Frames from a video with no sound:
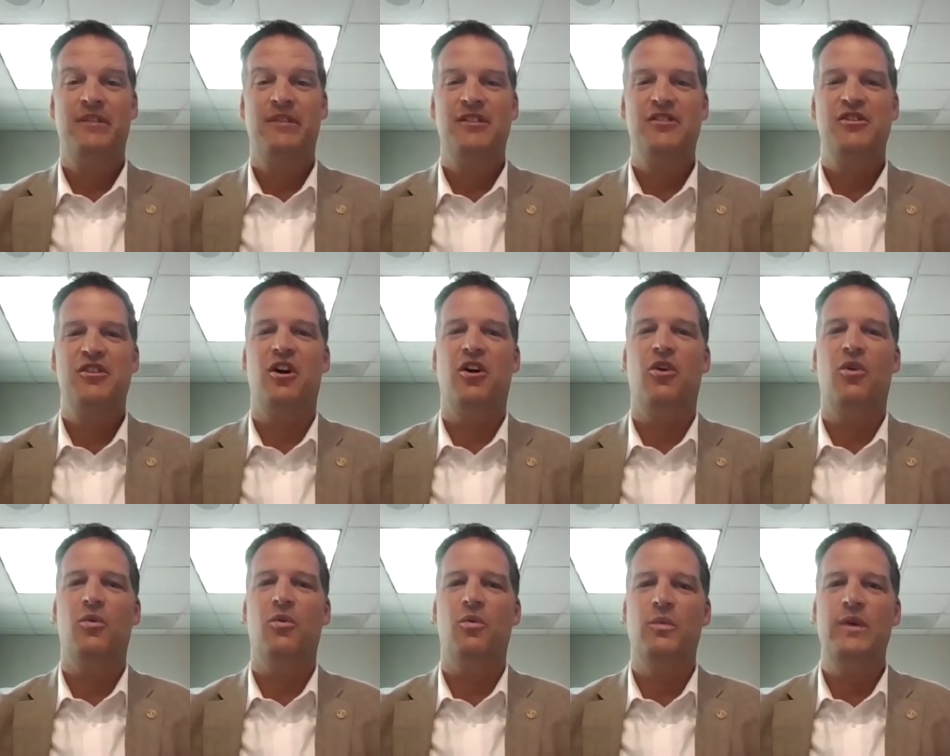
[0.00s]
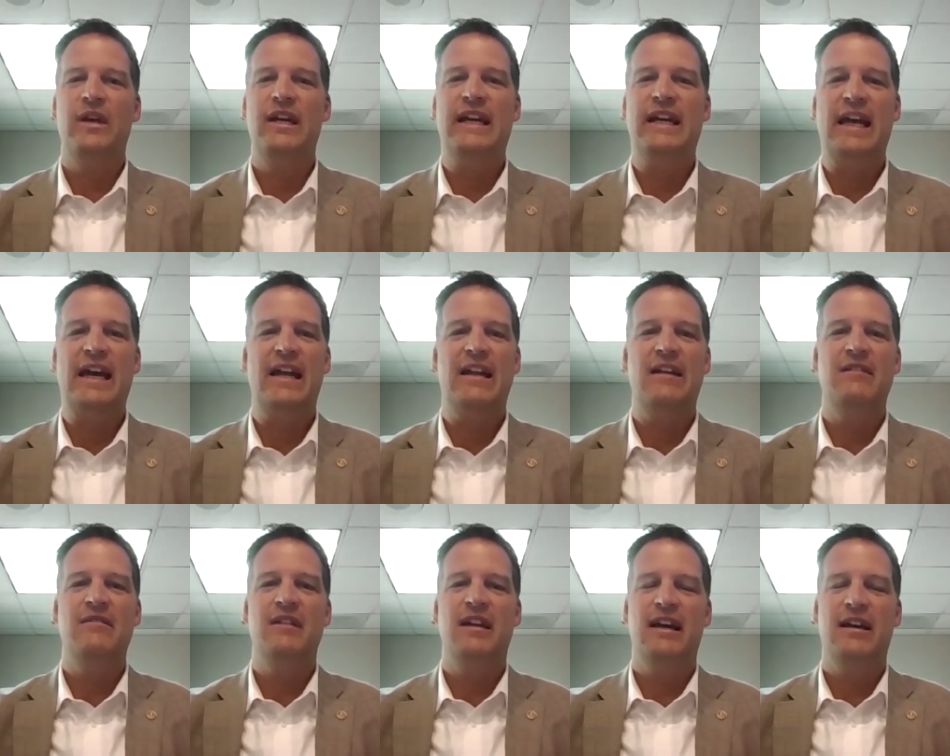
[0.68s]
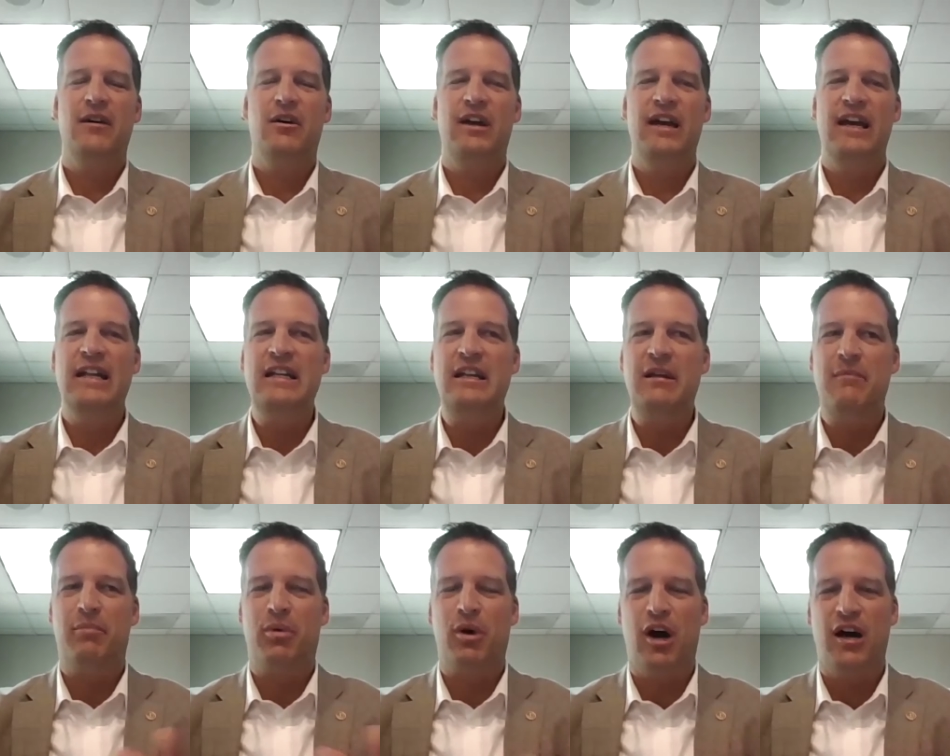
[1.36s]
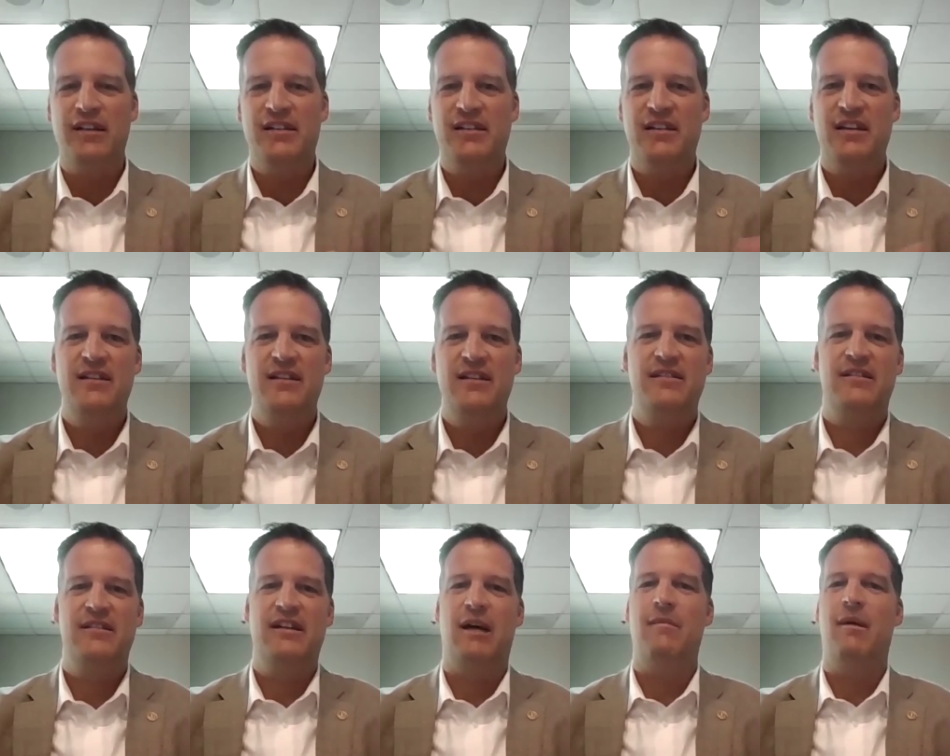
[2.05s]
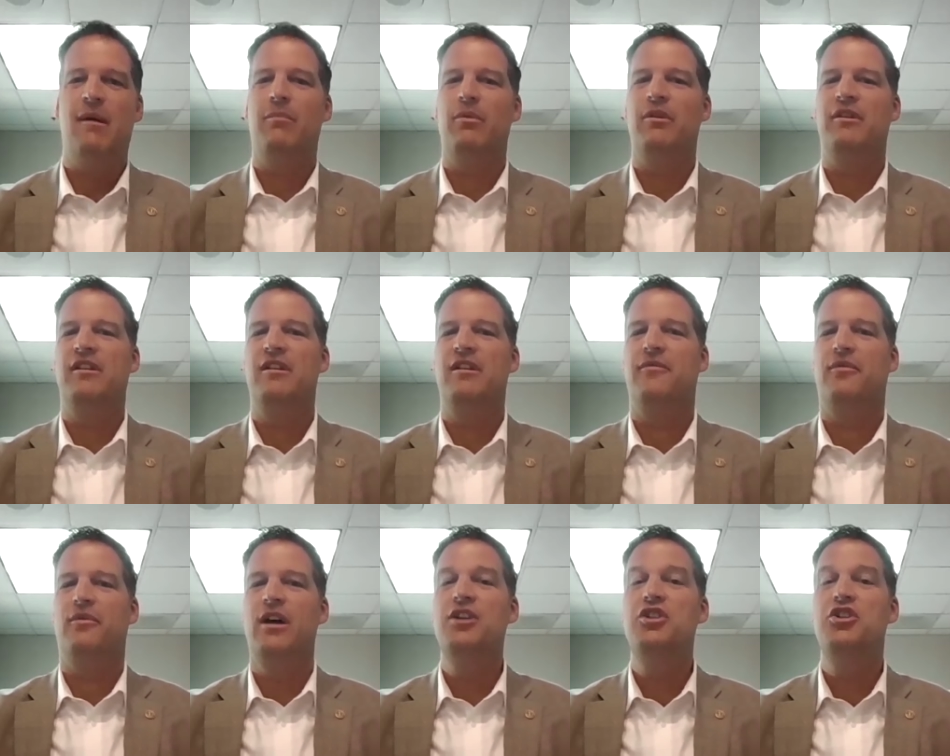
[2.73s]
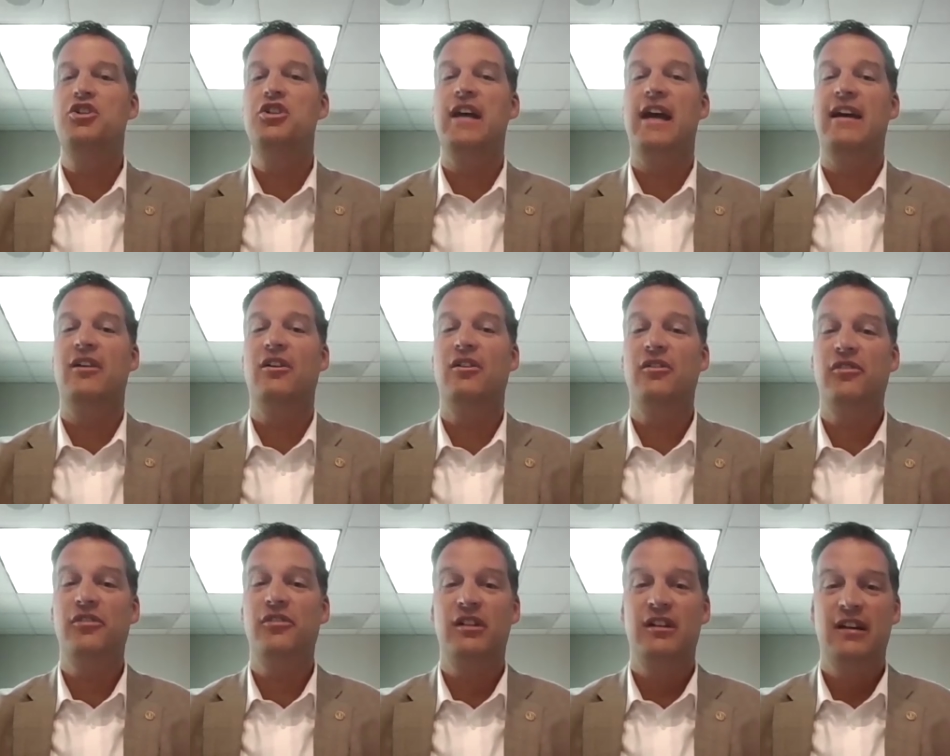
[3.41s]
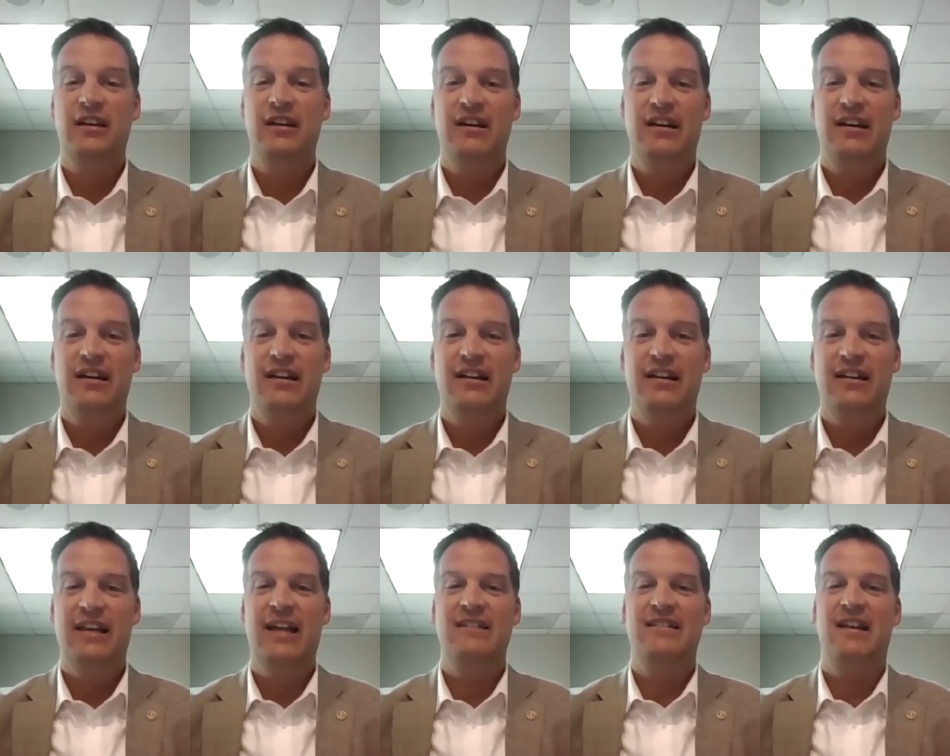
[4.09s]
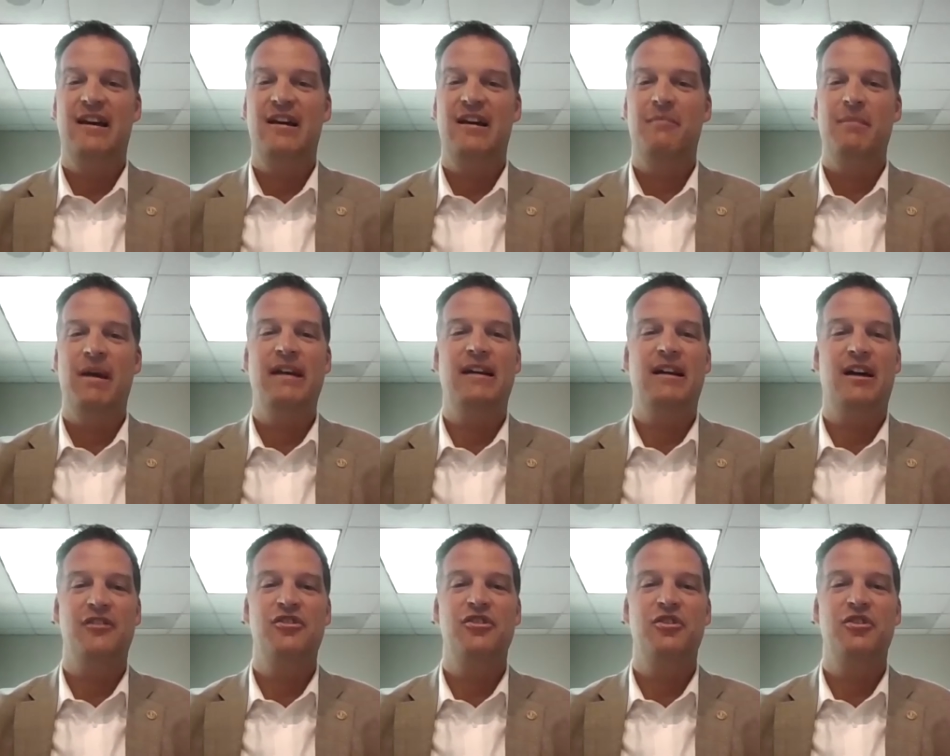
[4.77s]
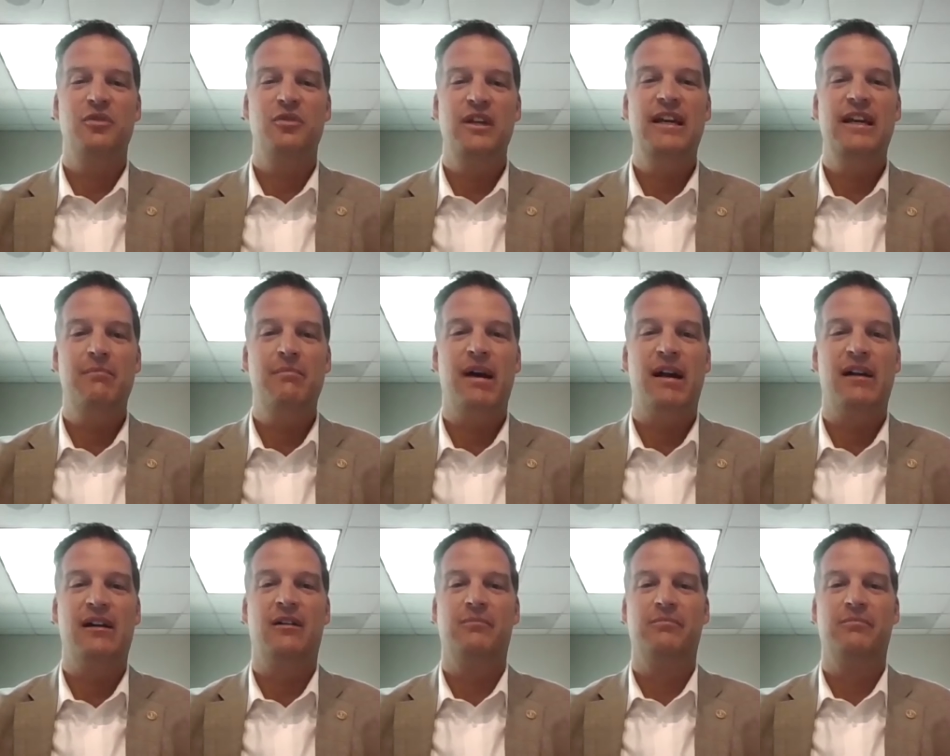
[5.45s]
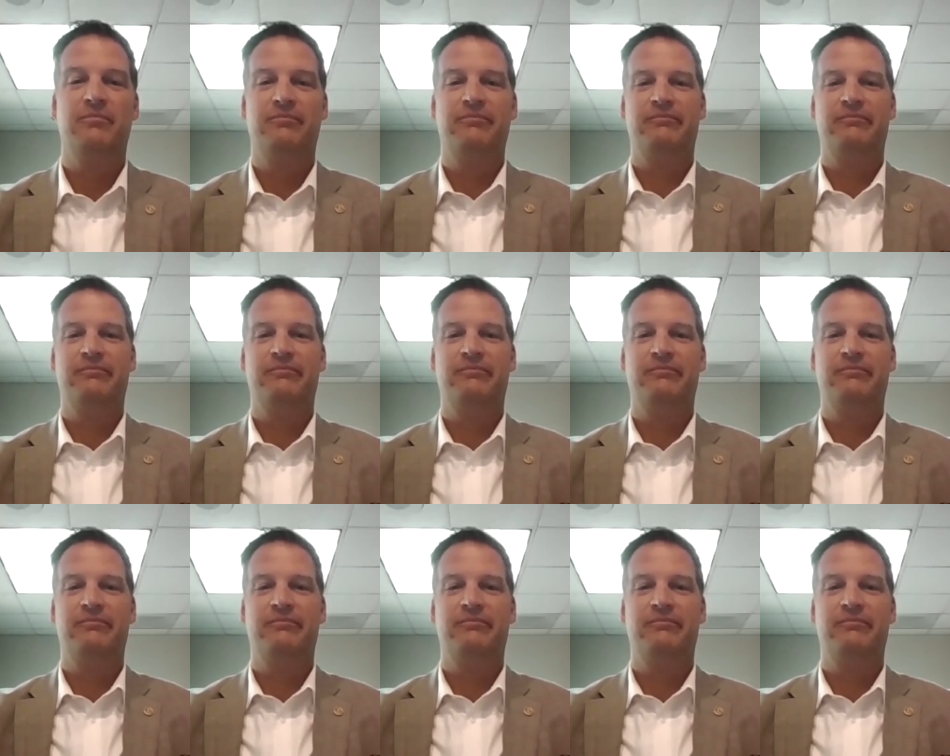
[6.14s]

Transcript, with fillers: So we can, in the process, come up with differentiators that uh, make us unique and better.